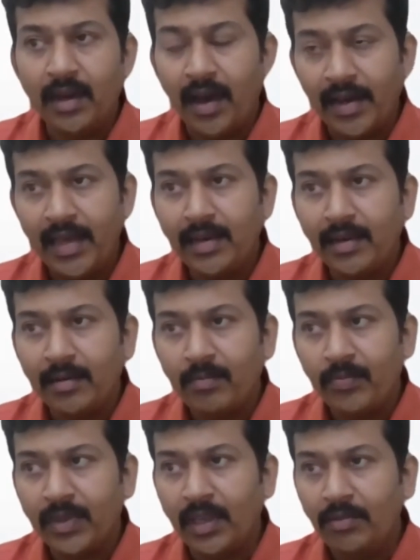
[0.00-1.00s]
again,
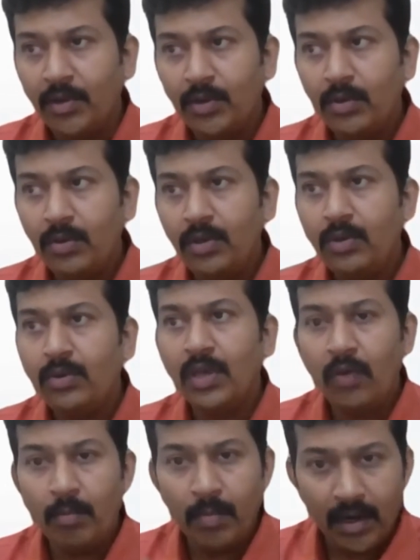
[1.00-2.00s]
even though you
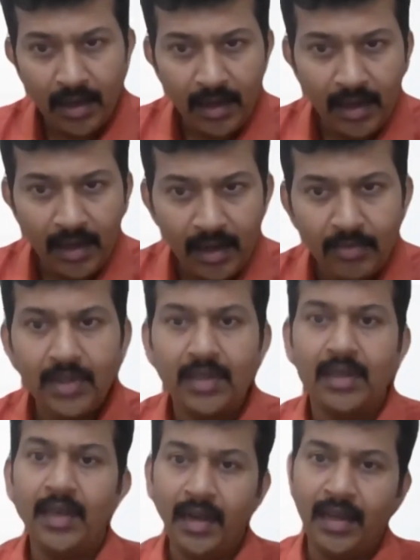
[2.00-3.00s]
give a better hearing with
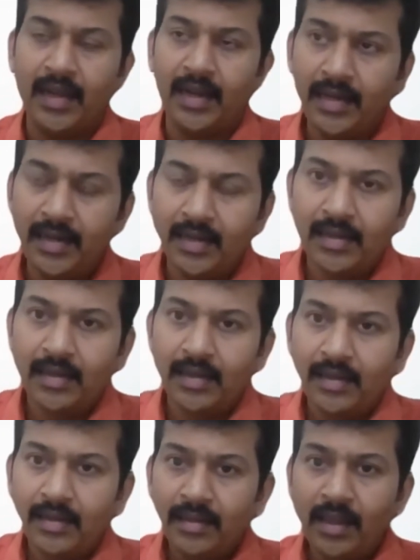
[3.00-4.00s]
a hearing aid,
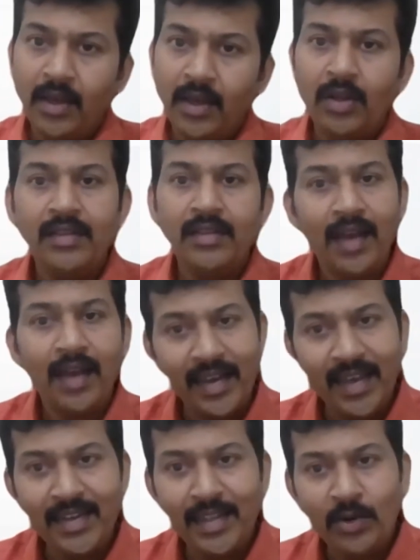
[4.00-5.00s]
they
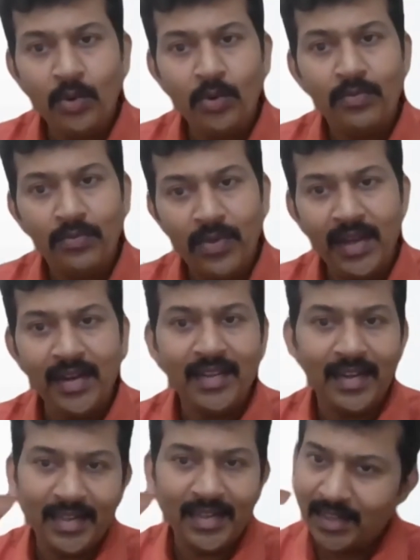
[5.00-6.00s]
don't feel
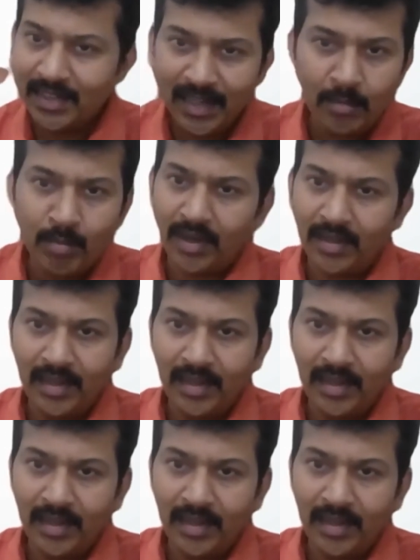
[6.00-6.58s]
that the stigma.